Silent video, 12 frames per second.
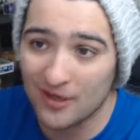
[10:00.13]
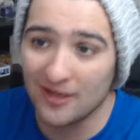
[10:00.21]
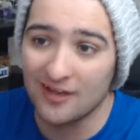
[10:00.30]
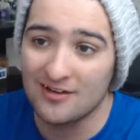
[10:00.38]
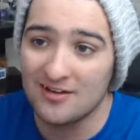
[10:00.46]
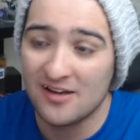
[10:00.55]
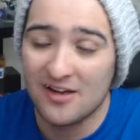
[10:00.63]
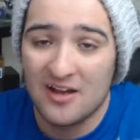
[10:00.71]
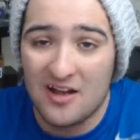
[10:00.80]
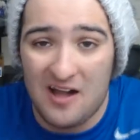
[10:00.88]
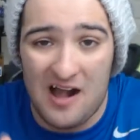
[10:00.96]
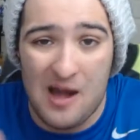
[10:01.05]
And
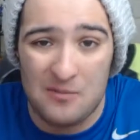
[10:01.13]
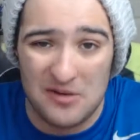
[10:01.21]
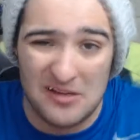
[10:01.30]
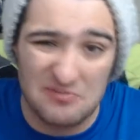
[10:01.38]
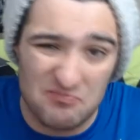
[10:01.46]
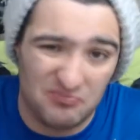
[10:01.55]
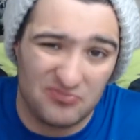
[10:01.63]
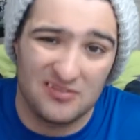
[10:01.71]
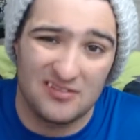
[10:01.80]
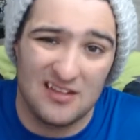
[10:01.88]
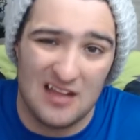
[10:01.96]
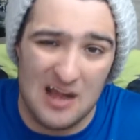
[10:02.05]
I mean,
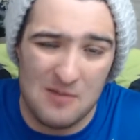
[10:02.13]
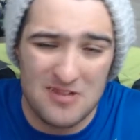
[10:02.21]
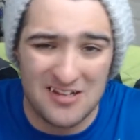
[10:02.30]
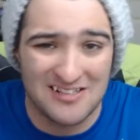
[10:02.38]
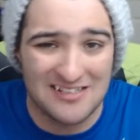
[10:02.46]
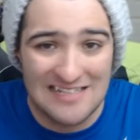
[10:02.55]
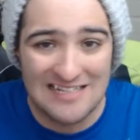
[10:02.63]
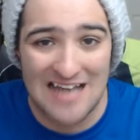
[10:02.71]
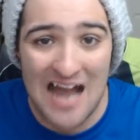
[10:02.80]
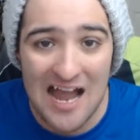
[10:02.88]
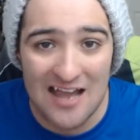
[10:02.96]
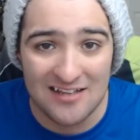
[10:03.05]
I'm not gonna deny